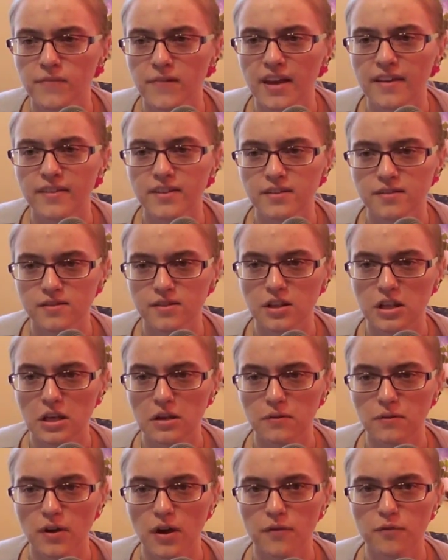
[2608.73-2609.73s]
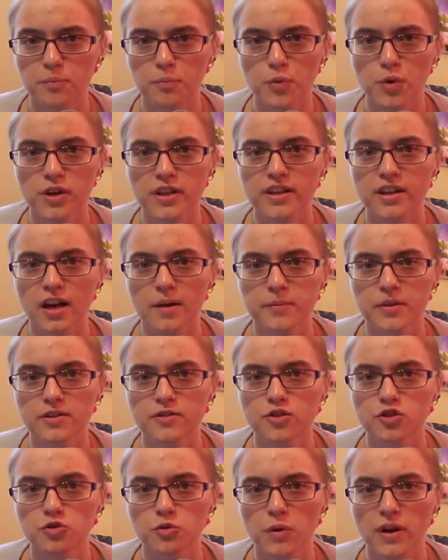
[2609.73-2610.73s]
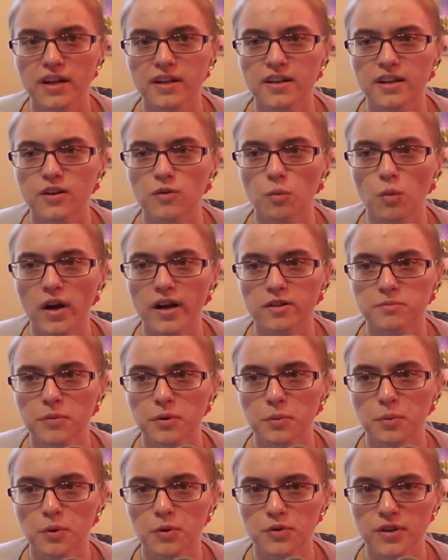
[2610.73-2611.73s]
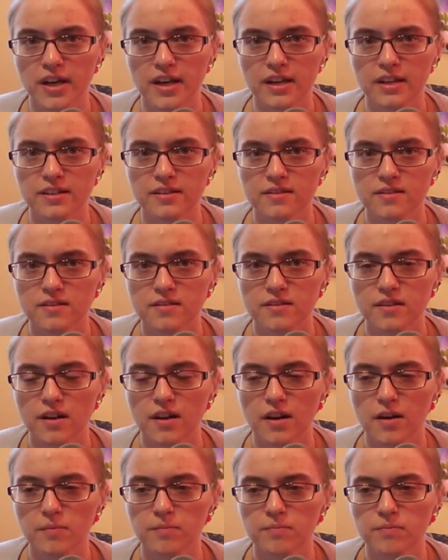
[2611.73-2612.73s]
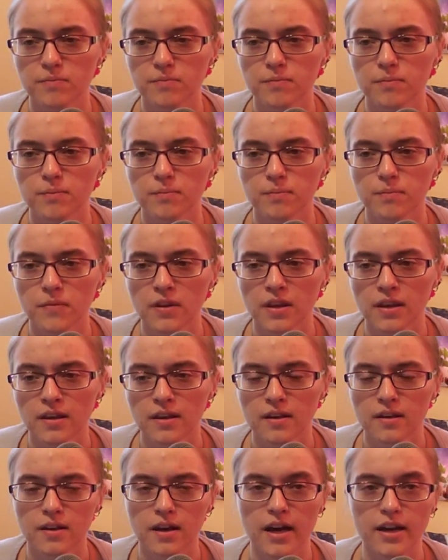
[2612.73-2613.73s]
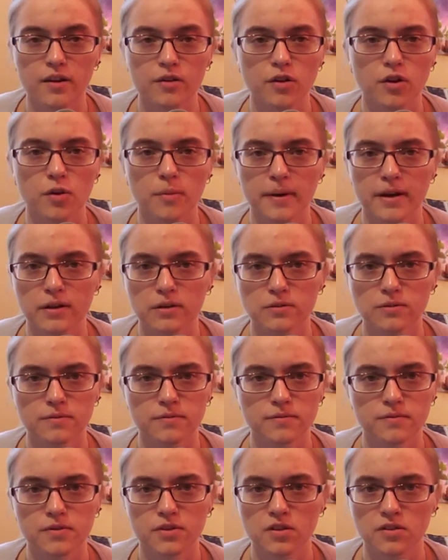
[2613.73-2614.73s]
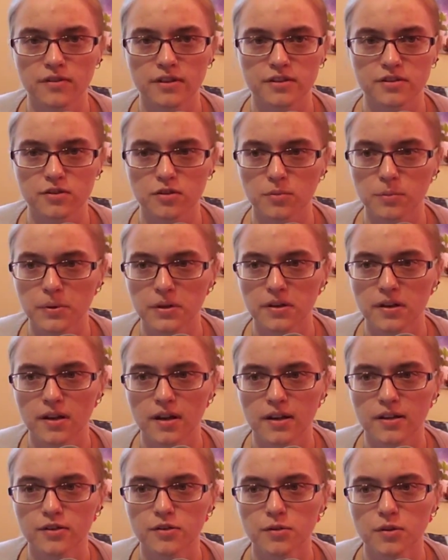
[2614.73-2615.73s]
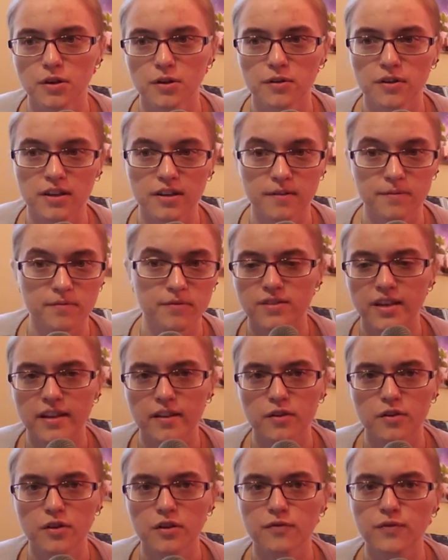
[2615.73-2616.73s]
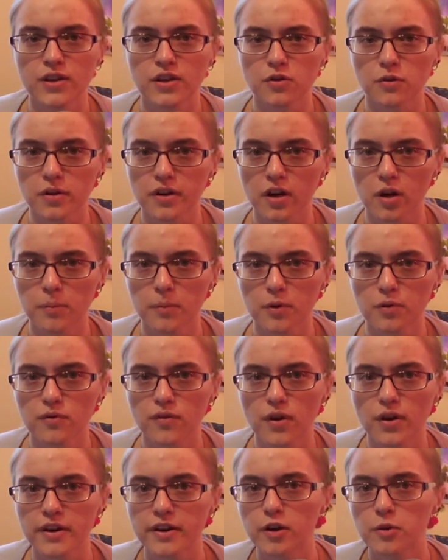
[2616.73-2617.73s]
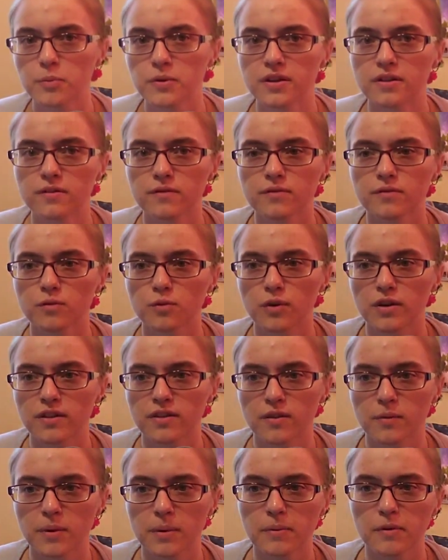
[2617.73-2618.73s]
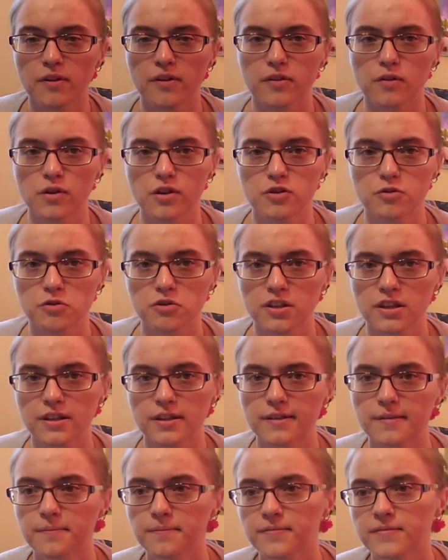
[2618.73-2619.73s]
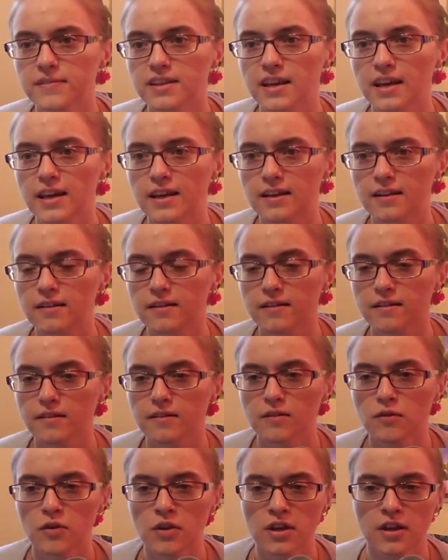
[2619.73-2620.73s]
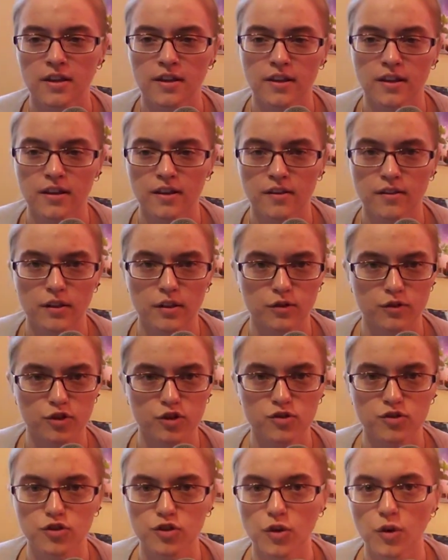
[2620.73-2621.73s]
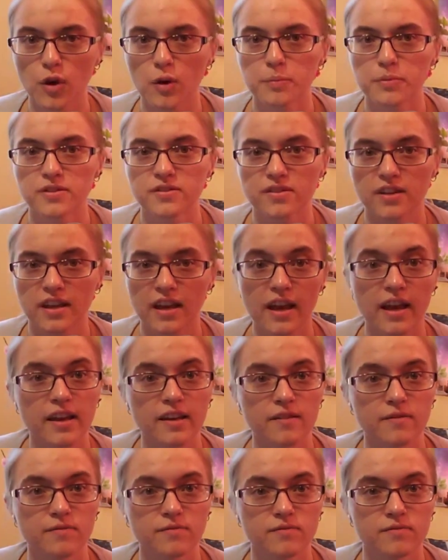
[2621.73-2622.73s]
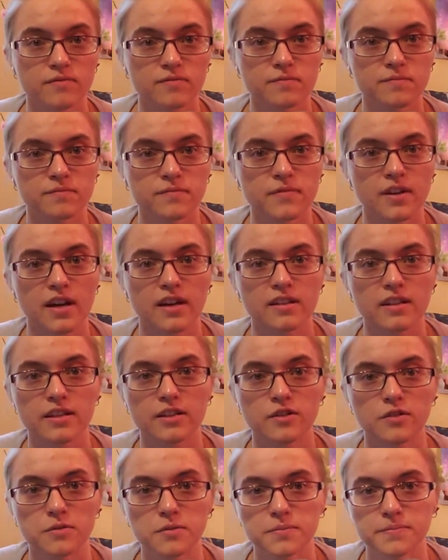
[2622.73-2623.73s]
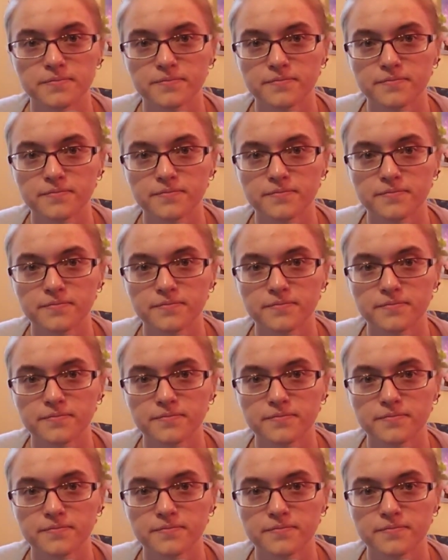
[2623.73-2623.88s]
And this is a pretty common trait in wild book protagonists. I don't know about Sylvester, but I do know that Taylor and Victoria are both very open with the people that they're interested in, and they'll just go up and say, hey, I like you.